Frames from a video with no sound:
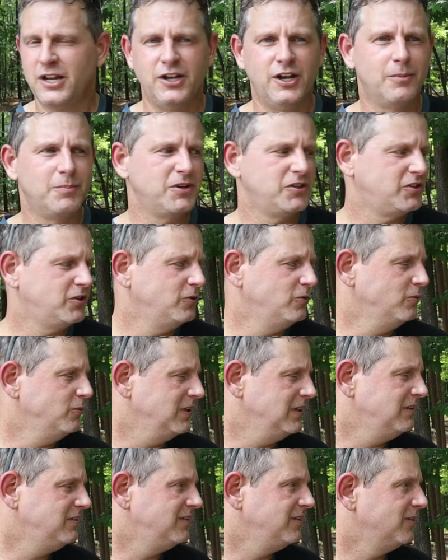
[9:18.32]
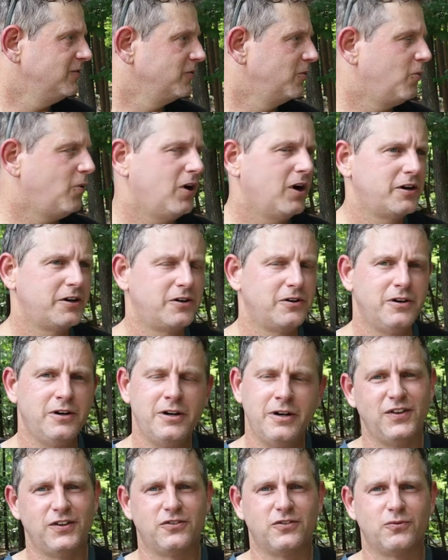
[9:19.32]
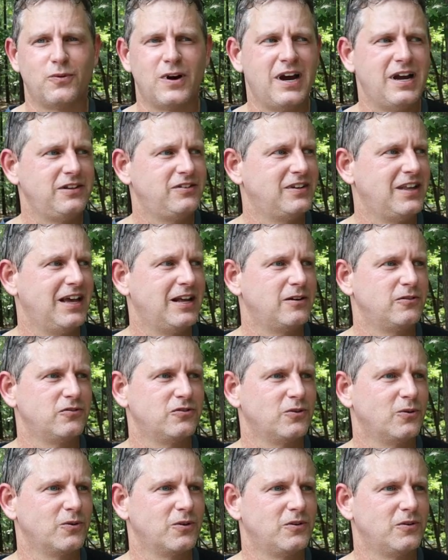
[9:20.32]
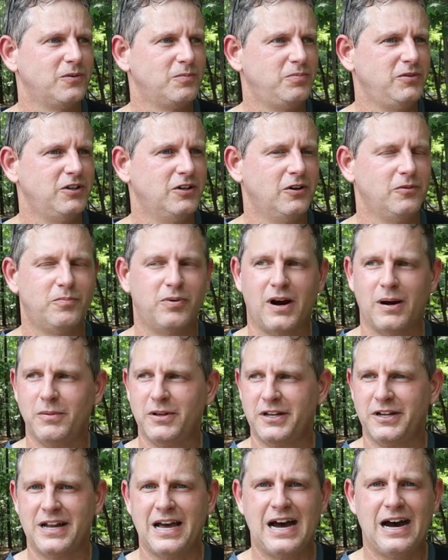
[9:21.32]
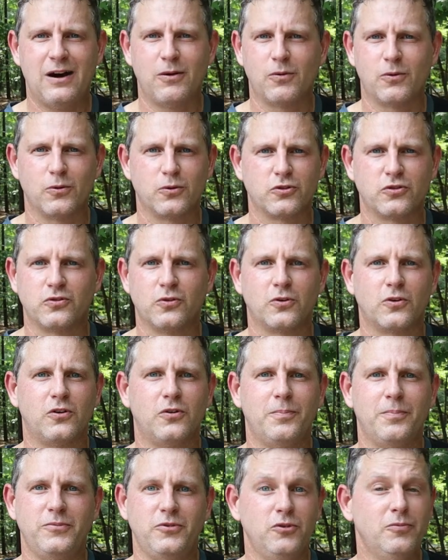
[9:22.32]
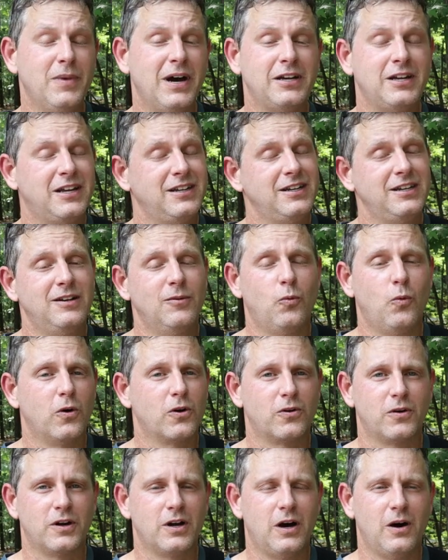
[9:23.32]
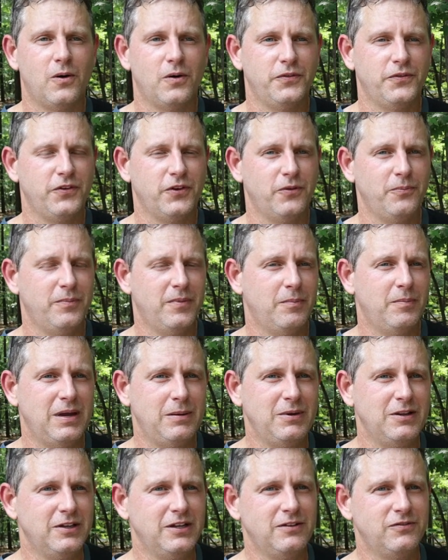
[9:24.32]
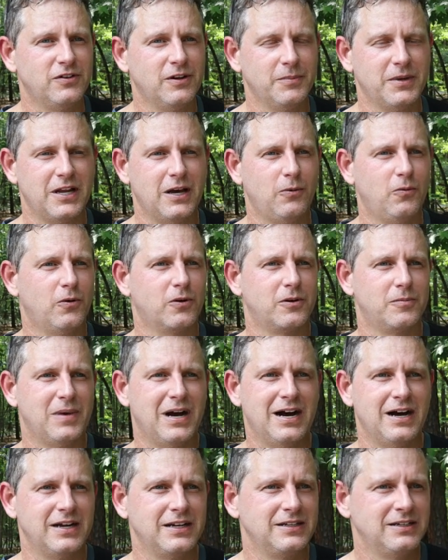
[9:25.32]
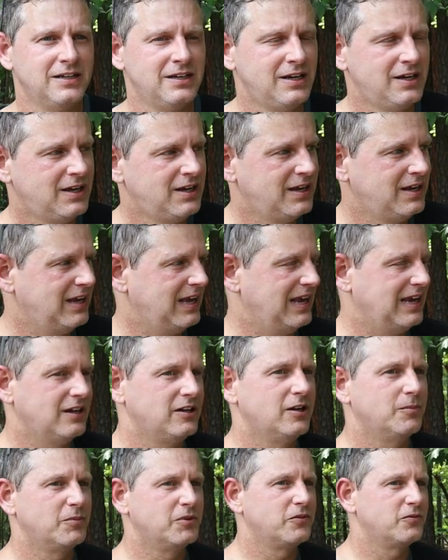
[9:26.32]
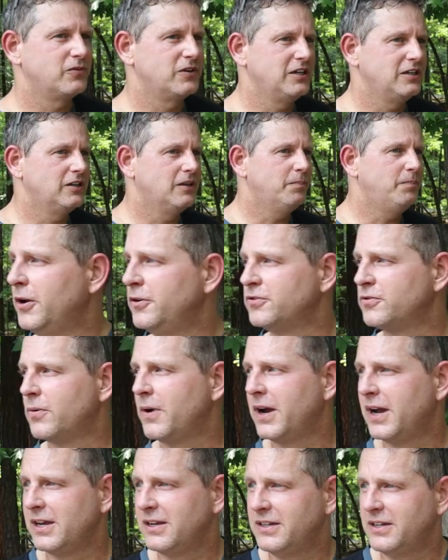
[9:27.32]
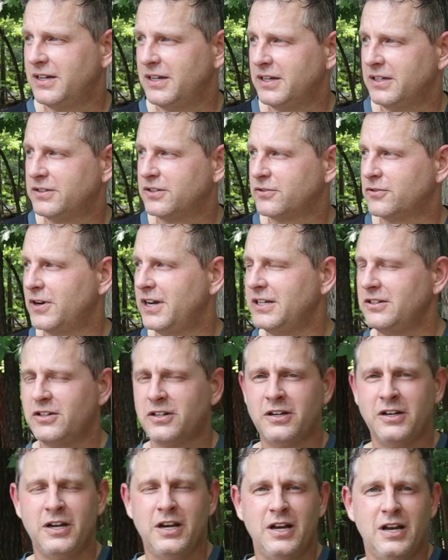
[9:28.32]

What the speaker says: Number two, easy on the water. If it's rides that are shorter, you know, probably an hour or shorter, you might not need to water at all. And so maybe leave some of that water behind. And number three, the post-ride stretch.